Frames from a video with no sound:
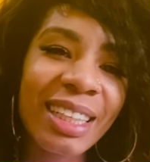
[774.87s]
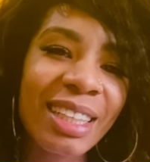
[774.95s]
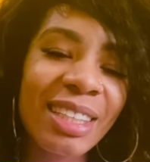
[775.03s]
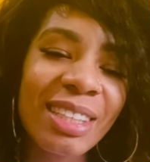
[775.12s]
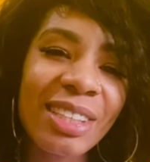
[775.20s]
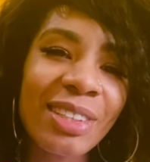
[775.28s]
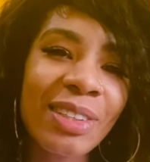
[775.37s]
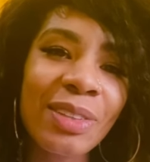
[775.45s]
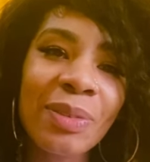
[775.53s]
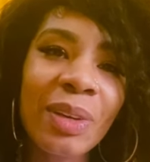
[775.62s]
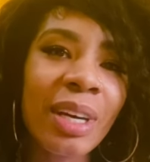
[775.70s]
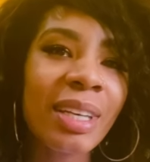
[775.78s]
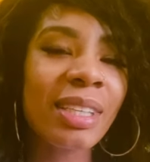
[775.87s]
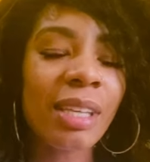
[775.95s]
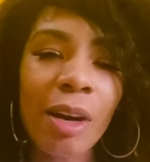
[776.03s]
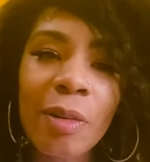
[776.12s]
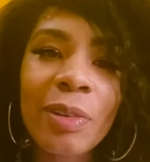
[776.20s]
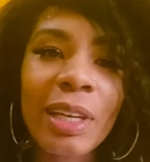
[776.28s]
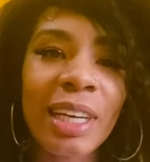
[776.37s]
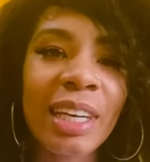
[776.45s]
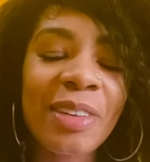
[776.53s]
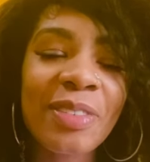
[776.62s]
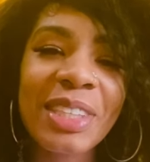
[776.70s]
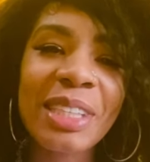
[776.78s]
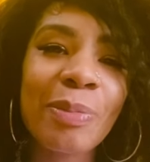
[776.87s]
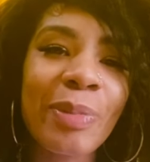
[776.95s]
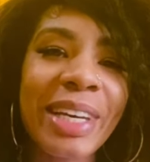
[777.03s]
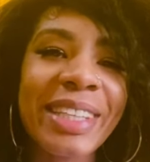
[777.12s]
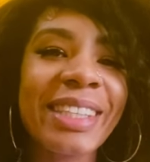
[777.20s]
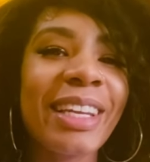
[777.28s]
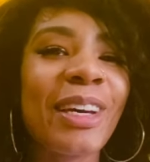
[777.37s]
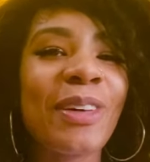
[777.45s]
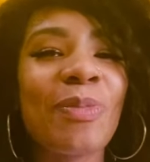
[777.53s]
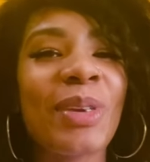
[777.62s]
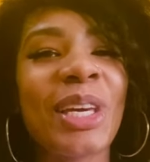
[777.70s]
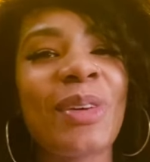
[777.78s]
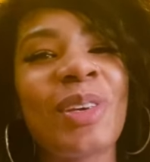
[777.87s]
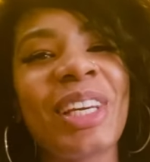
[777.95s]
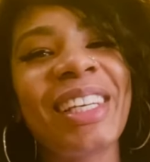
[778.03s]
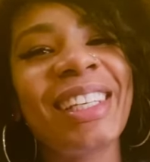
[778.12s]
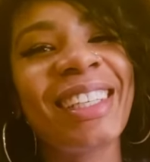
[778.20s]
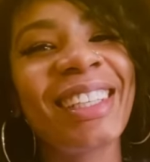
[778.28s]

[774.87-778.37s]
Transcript: So self-love is the best love, baby.